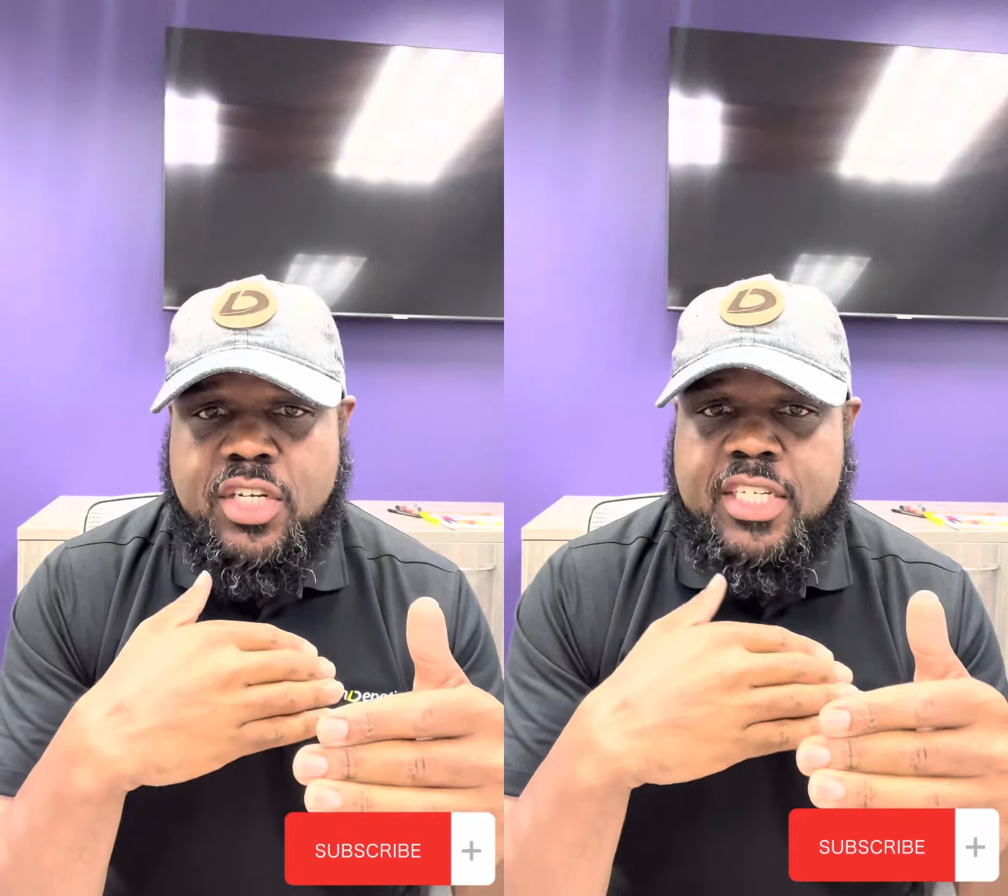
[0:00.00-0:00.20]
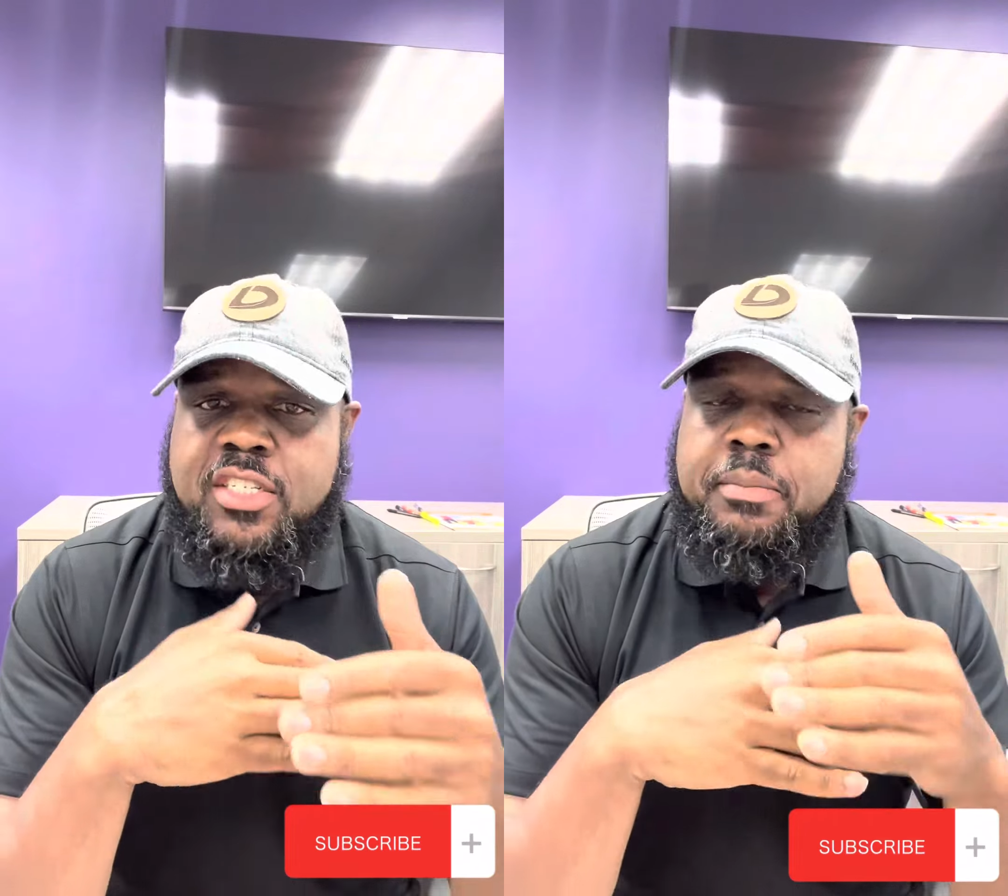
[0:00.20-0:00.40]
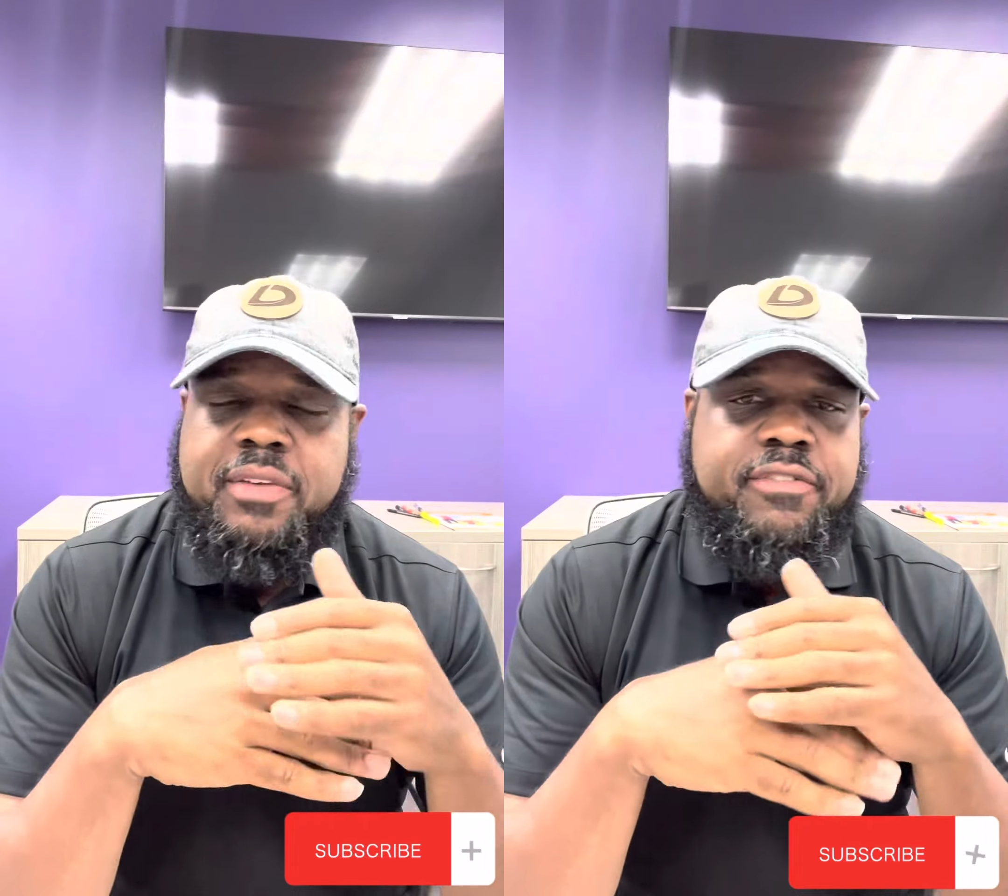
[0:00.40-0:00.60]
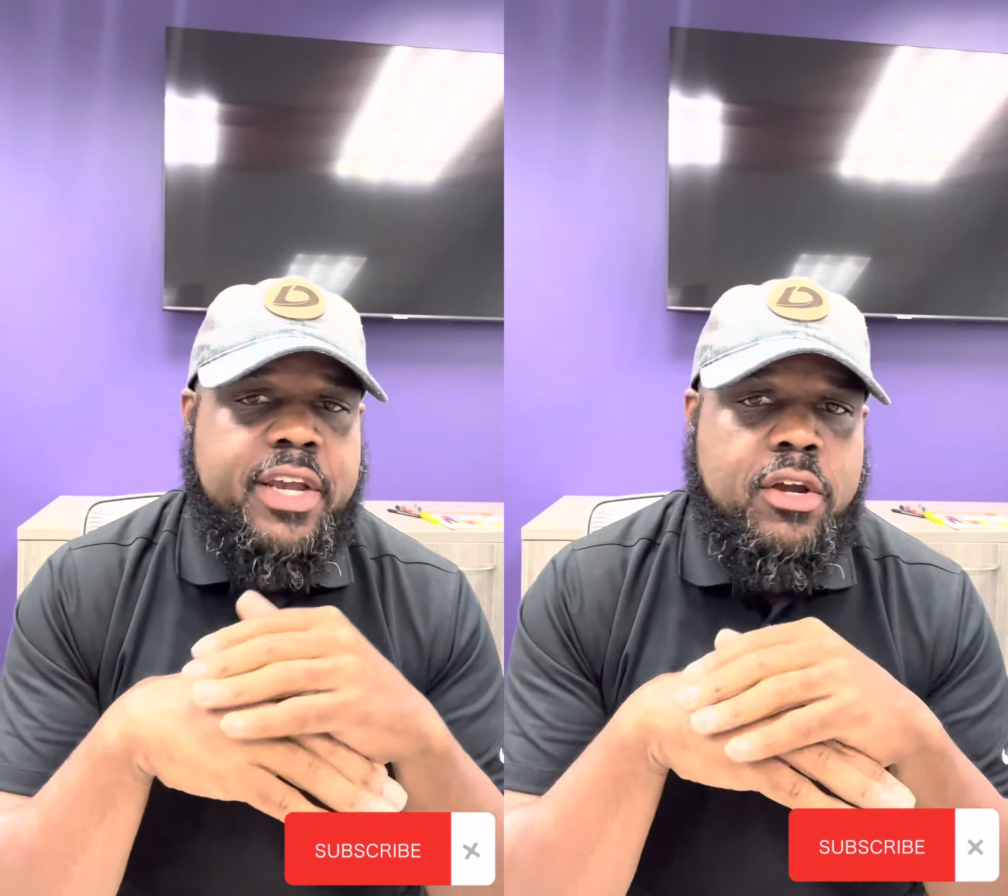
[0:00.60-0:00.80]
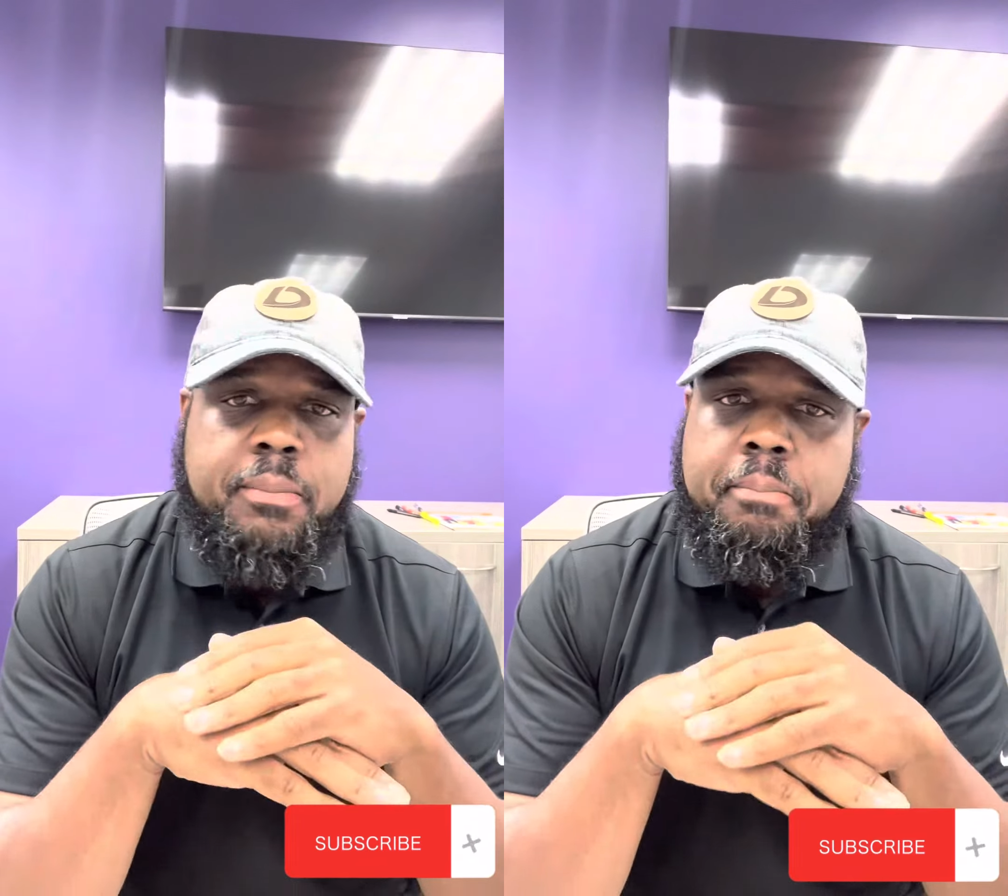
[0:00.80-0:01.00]
it should be
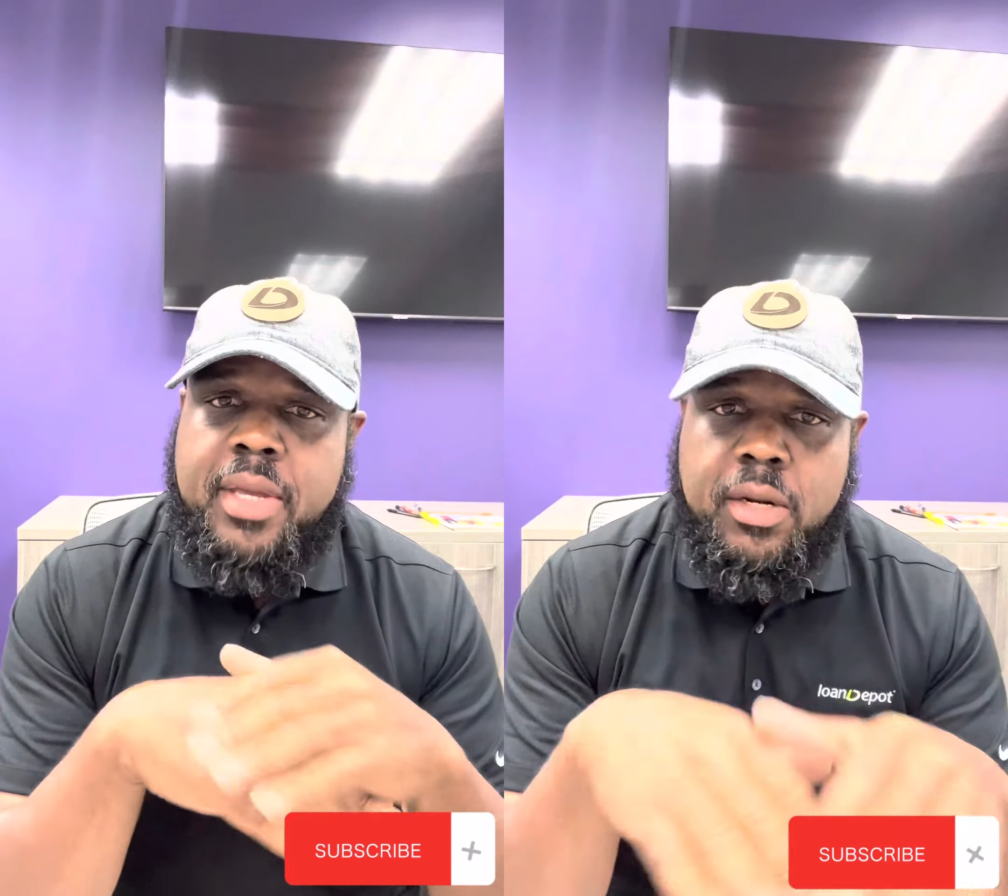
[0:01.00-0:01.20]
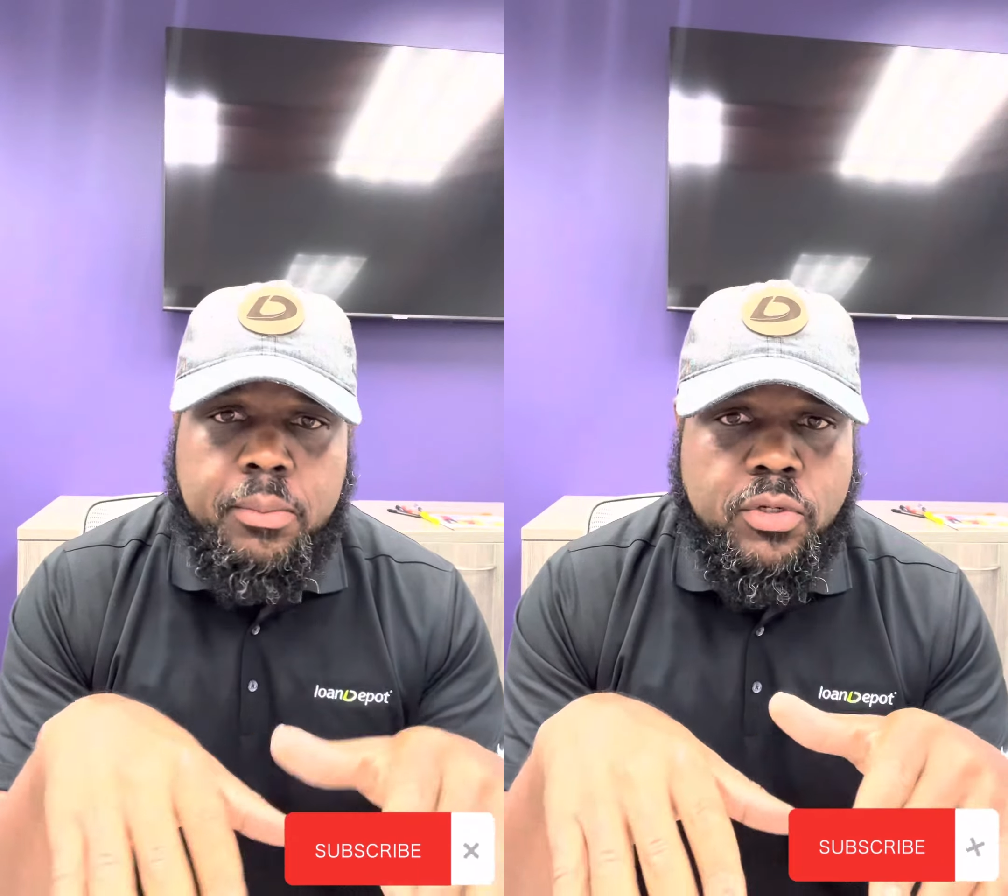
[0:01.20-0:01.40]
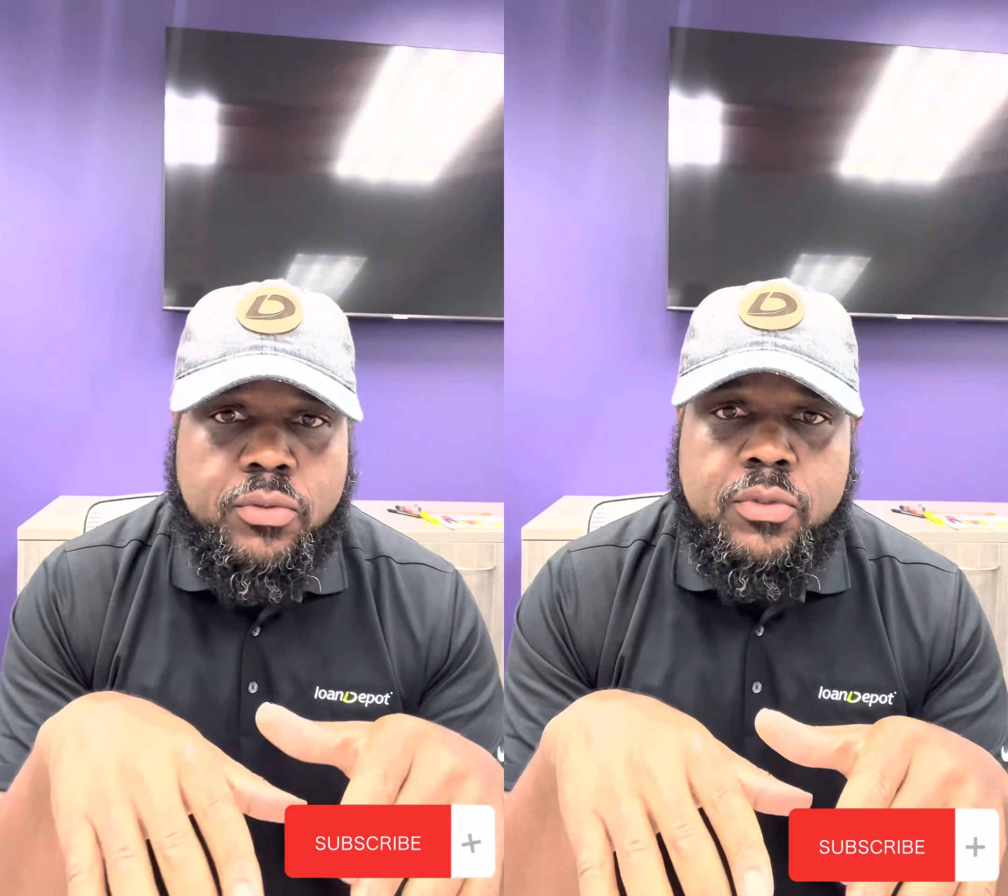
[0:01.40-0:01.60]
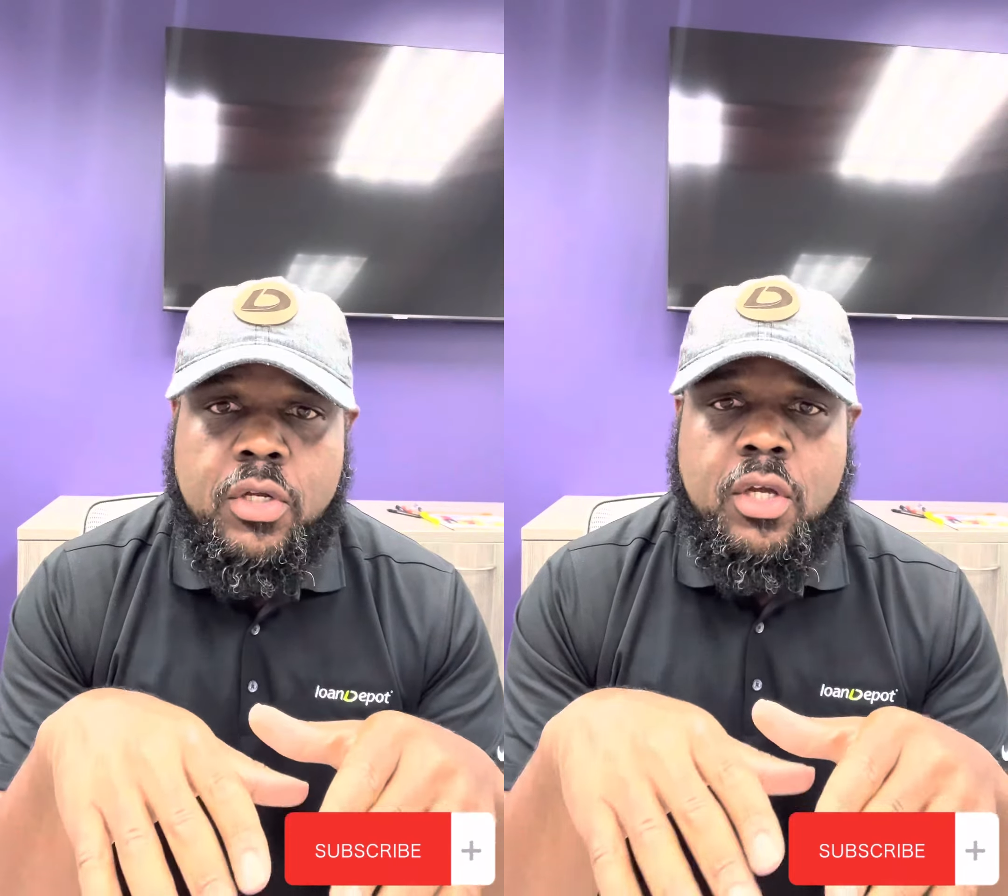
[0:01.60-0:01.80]
very minimal